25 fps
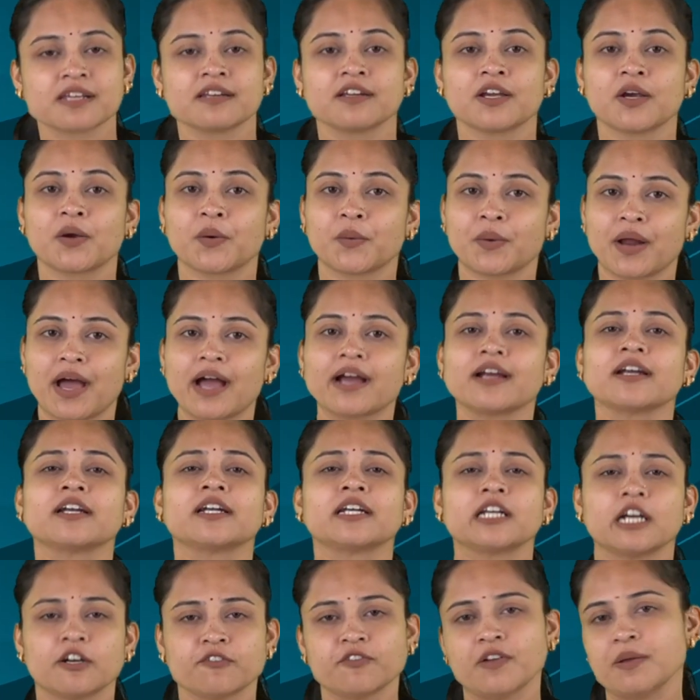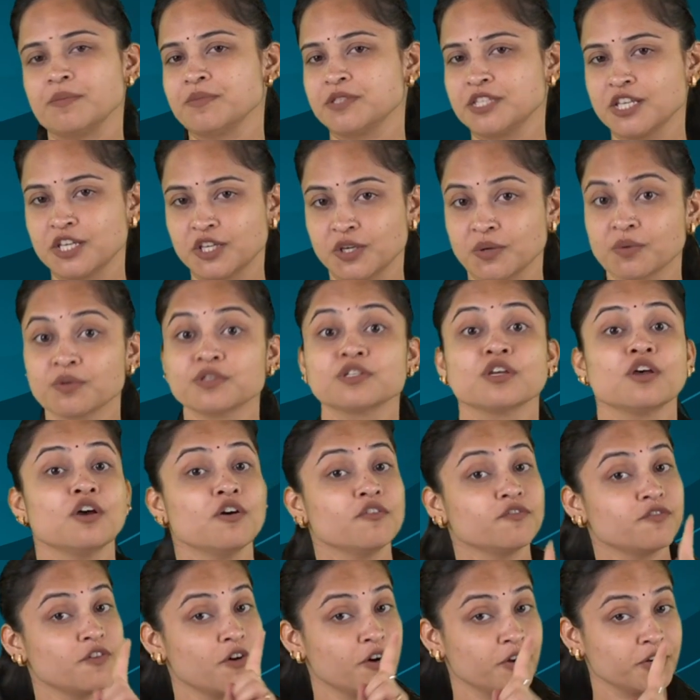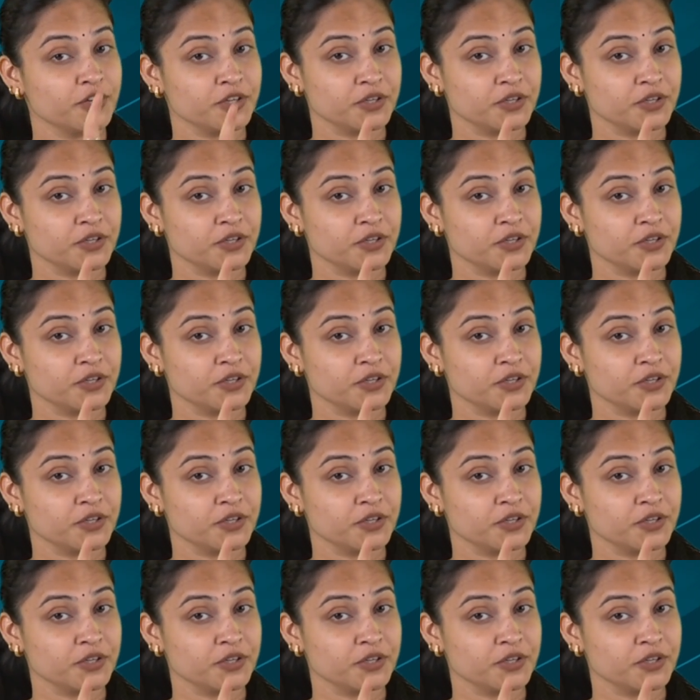and crack tough MCQs for